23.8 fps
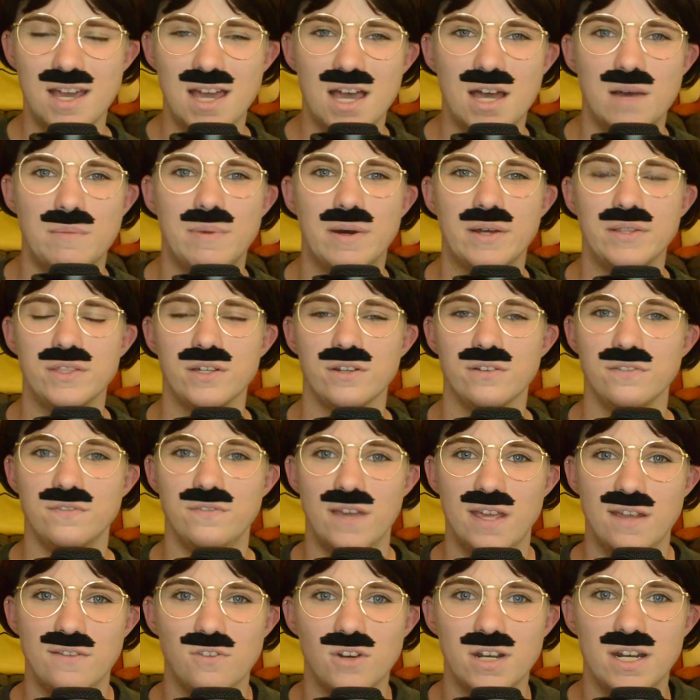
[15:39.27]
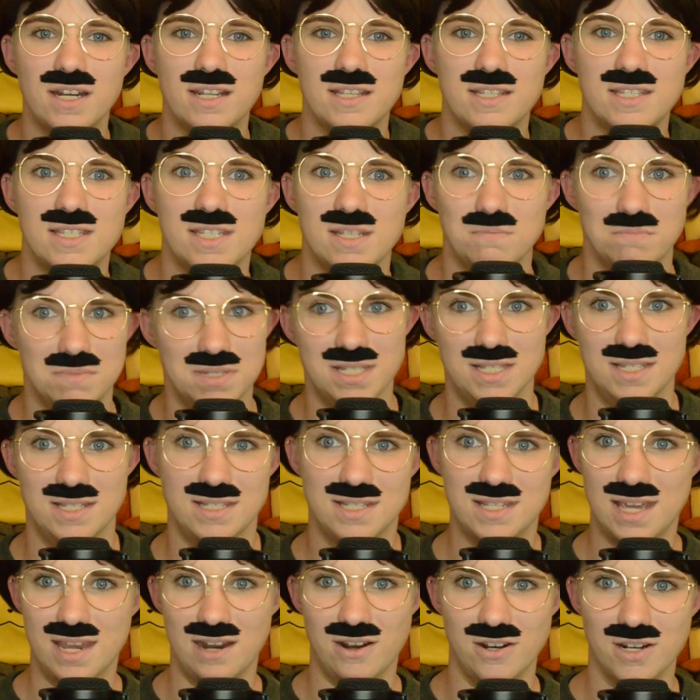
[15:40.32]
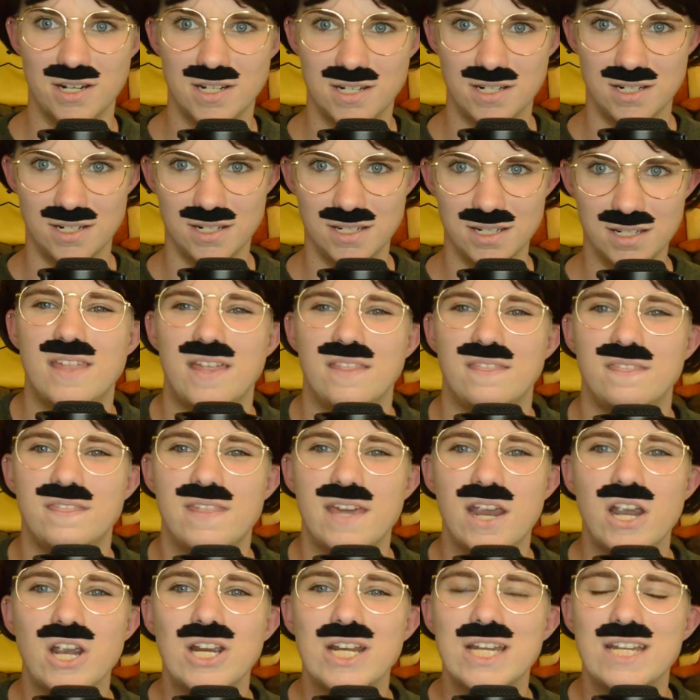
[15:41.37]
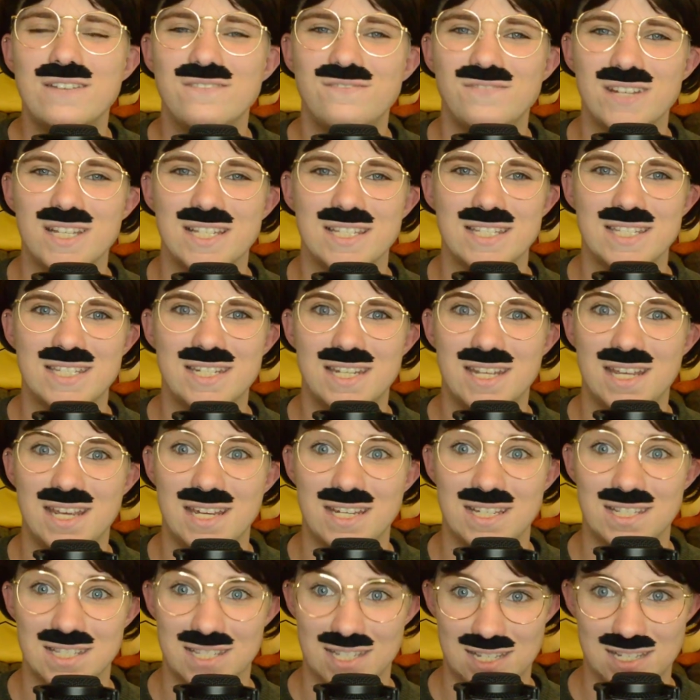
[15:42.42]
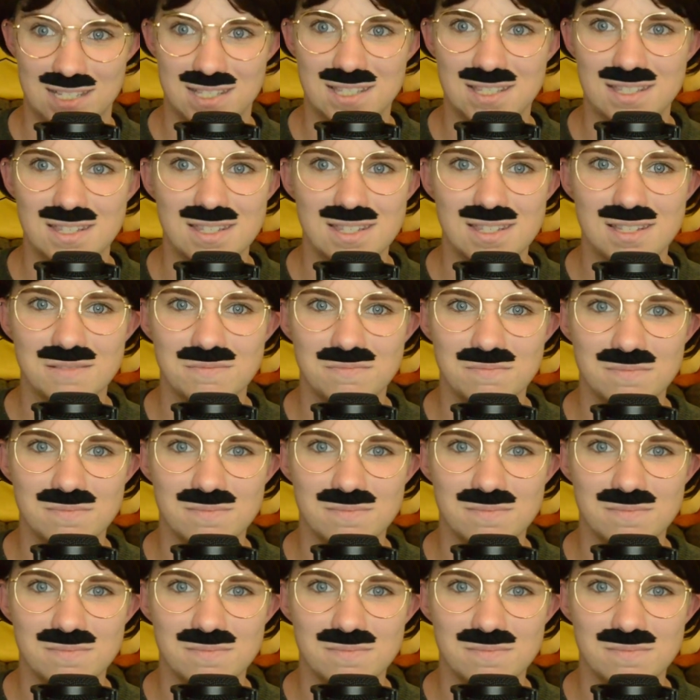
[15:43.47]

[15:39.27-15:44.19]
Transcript: about their favorite Simpsons character that they're convinced exists